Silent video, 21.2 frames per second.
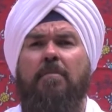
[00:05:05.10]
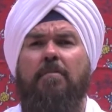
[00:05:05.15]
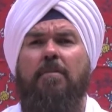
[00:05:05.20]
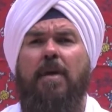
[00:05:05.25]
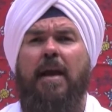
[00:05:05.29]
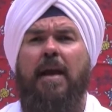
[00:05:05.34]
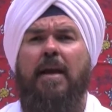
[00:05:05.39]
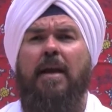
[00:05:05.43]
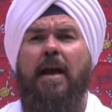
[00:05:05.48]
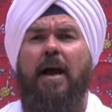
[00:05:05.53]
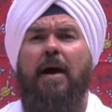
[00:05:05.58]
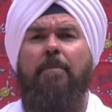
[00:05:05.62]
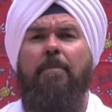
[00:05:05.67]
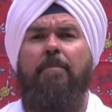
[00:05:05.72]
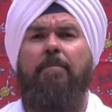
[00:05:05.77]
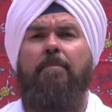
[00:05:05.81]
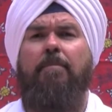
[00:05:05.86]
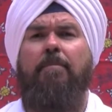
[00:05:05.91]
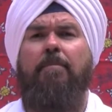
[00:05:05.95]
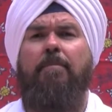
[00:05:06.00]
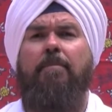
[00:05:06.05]
make up
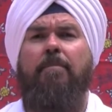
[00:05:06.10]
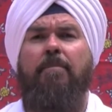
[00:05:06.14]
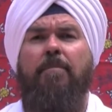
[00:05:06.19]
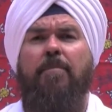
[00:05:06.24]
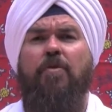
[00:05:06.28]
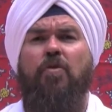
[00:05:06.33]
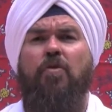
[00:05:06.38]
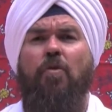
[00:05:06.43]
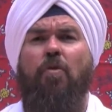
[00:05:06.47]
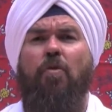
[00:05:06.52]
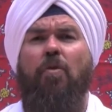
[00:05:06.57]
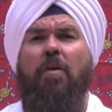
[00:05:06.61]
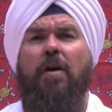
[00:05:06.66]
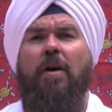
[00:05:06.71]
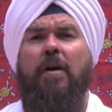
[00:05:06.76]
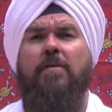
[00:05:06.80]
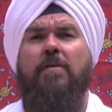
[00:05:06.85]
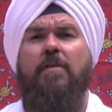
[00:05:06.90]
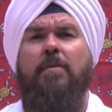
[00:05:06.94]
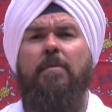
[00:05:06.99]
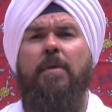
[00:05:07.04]

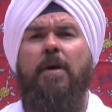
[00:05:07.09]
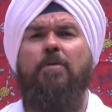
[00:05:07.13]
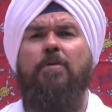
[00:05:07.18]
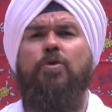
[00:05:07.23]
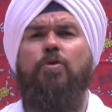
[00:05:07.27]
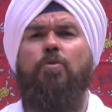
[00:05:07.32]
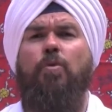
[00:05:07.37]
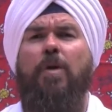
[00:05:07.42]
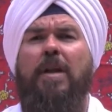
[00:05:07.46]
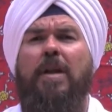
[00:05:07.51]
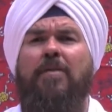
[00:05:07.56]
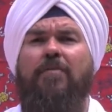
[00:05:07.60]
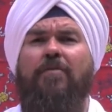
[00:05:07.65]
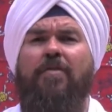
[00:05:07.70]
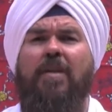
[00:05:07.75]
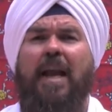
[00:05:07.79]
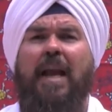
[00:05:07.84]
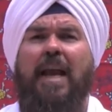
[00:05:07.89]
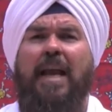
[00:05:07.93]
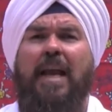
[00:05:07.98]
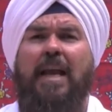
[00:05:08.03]
stories about twin
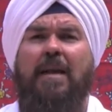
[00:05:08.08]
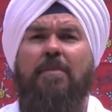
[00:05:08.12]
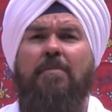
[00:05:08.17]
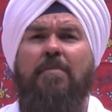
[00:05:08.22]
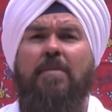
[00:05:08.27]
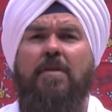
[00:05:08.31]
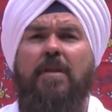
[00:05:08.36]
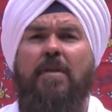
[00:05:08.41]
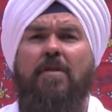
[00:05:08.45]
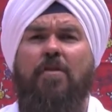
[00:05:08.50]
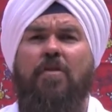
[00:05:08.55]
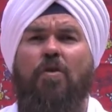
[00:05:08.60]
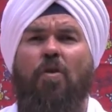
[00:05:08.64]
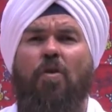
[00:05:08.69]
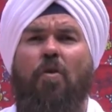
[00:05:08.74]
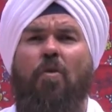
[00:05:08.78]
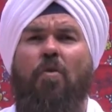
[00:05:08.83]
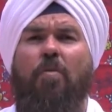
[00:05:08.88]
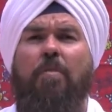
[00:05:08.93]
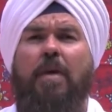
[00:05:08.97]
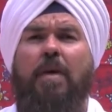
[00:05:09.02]
flames and
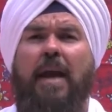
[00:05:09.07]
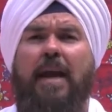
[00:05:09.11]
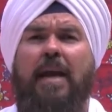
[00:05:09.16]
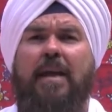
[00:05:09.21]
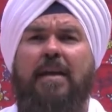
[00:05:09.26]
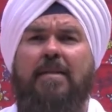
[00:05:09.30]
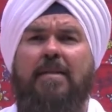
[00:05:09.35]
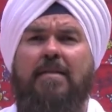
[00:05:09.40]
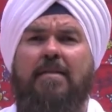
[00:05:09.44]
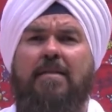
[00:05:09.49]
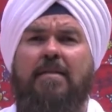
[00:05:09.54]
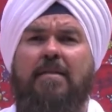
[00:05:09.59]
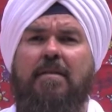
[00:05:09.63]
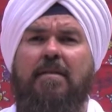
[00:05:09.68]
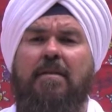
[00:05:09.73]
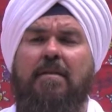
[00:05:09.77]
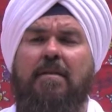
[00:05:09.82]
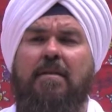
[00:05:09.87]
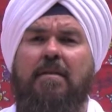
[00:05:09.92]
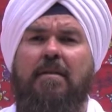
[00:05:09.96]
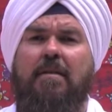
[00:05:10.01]
soulmates
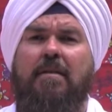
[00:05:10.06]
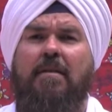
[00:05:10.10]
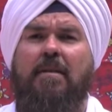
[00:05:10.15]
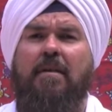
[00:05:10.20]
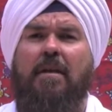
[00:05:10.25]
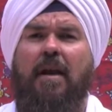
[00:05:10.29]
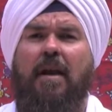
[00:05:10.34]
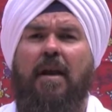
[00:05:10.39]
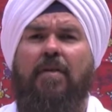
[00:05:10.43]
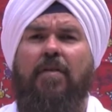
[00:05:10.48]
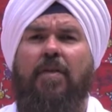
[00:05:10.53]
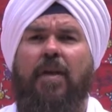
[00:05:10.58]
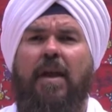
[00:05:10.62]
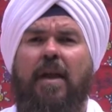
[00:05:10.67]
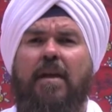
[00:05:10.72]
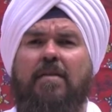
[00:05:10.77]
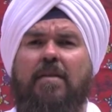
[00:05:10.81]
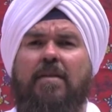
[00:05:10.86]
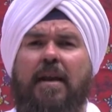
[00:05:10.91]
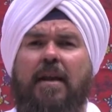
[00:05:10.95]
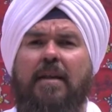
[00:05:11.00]
and
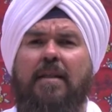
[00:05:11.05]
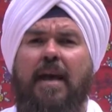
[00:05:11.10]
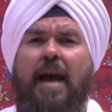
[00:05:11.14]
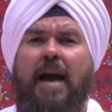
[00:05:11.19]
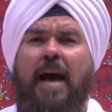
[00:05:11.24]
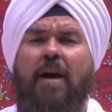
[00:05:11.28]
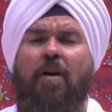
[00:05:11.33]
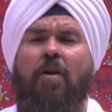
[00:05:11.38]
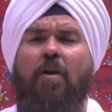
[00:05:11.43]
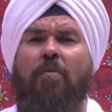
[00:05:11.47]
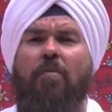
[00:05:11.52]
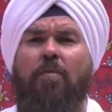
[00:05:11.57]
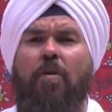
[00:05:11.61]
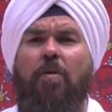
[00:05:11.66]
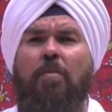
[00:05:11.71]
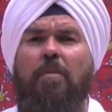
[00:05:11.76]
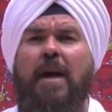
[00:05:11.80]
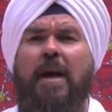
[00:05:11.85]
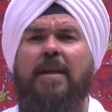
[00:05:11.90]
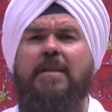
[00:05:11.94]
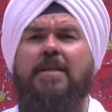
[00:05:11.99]
things like that, all
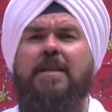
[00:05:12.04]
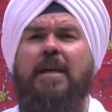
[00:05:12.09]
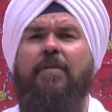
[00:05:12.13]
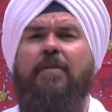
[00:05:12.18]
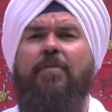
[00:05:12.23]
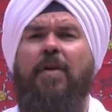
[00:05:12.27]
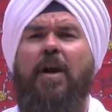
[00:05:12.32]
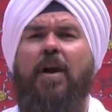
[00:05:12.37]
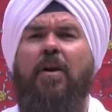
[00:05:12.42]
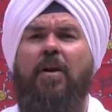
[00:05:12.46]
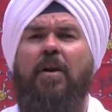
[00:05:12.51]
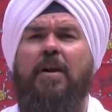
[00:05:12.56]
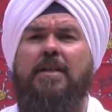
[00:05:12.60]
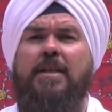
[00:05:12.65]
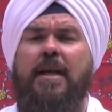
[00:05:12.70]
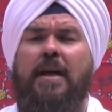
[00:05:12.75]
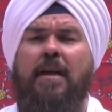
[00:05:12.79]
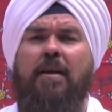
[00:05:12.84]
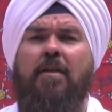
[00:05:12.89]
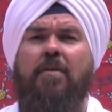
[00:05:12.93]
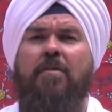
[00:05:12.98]
romantic fairy
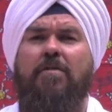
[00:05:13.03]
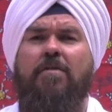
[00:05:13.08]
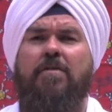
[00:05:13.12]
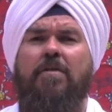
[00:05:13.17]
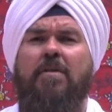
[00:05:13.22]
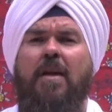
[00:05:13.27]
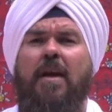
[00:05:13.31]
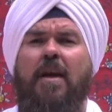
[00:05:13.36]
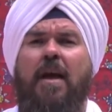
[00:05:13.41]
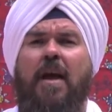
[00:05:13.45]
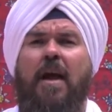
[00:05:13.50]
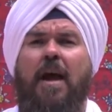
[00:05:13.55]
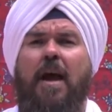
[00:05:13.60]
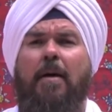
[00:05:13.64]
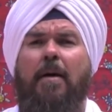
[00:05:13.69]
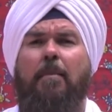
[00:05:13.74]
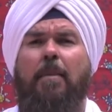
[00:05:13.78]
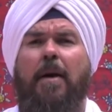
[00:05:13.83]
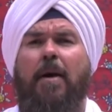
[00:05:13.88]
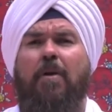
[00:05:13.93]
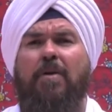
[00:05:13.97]
tales
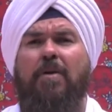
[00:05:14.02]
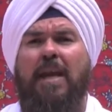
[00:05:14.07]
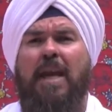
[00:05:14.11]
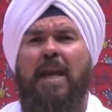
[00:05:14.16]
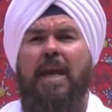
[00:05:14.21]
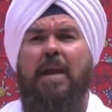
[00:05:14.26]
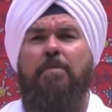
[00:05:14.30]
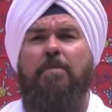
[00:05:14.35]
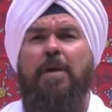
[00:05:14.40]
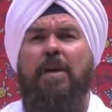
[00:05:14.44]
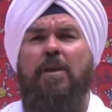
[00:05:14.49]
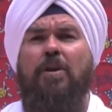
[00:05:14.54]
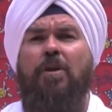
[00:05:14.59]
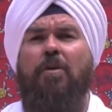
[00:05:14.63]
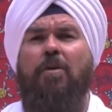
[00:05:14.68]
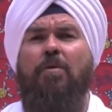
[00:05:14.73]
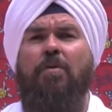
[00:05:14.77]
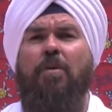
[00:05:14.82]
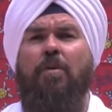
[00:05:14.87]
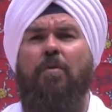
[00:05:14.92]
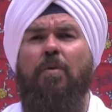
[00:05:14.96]
about keeping
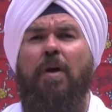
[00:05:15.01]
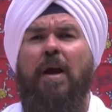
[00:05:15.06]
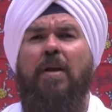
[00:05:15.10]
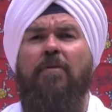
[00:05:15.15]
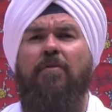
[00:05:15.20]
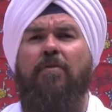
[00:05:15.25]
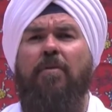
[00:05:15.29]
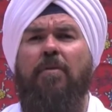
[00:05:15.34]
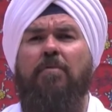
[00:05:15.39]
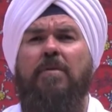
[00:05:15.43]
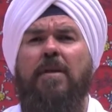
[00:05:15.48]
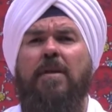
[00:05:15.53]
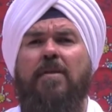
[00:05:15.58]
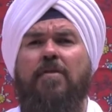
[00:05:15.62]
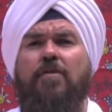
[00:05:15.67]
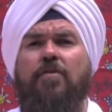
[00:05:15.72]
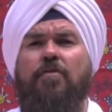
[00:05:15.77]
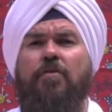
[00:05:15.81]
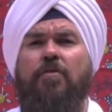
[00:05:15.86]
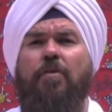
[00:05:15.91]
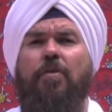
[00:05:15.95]
you away from
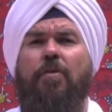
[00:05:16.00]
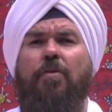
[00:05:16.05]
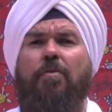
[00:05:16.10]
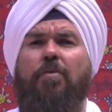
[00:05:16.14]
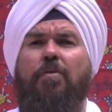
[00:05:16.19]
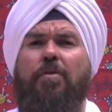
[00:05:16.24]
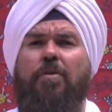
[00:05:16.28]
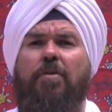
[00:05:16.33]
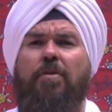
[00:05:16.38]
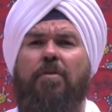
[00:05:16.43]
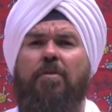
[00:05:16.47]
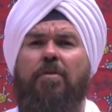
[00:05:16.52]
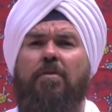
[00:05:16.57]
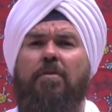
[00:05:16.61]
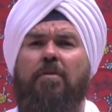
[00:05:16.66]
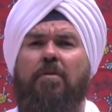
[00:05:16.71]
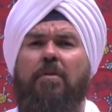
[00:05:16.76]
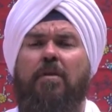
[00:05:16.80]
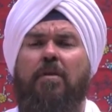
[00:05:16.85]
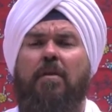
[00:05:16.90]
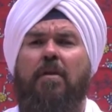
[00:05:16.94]
this truth
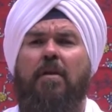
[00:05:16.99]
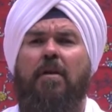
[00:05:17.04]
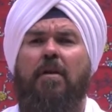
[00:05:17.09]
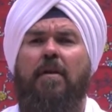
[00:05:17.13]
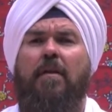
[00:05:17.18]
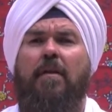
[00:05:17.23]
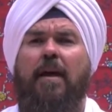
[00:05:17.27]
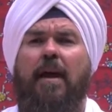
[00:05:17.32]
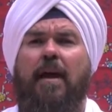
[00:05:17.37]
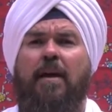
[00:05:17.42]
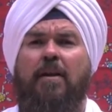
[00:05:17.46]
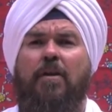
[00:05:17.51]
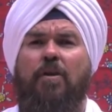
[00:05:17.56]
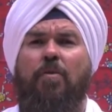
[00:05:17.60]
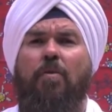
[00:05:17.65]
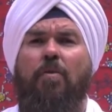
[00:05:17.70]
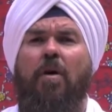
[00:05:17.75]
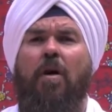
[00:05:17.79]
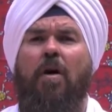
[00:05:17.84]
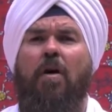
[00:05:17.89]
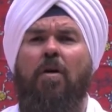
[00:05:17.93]
that
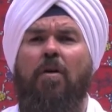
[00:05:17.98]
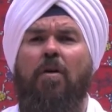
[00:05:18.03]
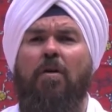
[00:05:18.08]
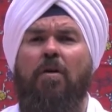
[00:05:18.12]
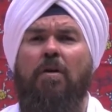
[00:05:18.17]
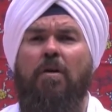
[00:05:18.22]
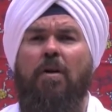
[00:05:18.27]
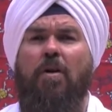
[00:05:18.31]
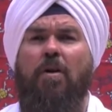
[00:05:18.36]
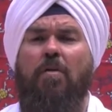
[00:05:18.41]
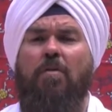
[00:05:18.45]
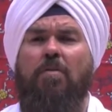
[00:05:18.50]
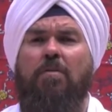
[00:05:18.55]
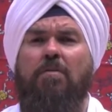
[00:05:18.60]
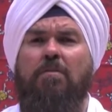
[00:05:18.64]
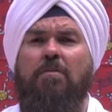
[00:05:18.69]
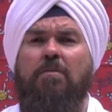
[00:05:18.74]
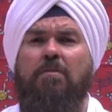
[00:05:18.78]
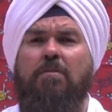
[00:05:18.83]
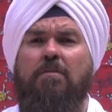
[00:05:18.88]
you are alone.